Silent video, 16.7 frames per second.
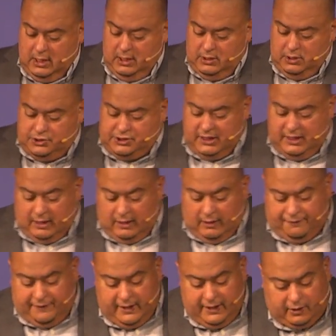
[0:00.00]
You see, an
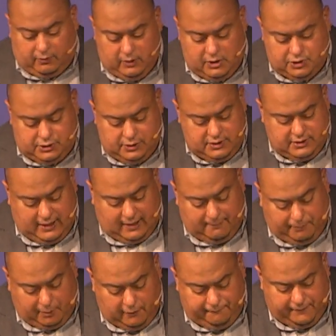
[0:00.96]
authentic Christian is not
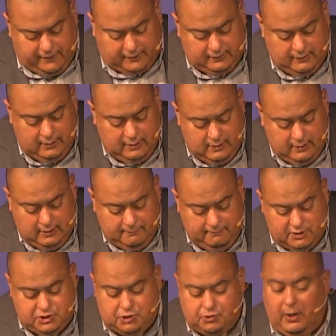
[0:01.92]
perfect,
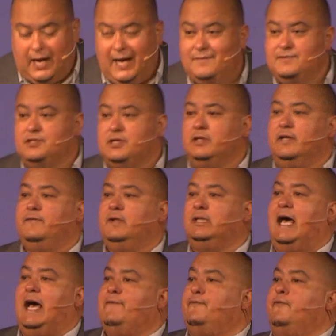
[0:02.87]
but strives to live a
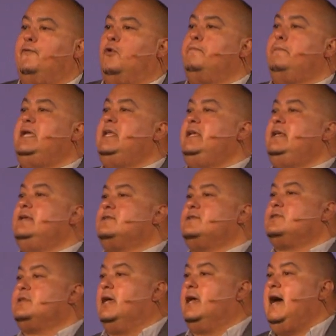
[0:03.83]
life of obedience
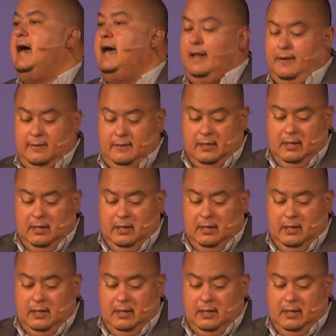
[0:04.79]
to God.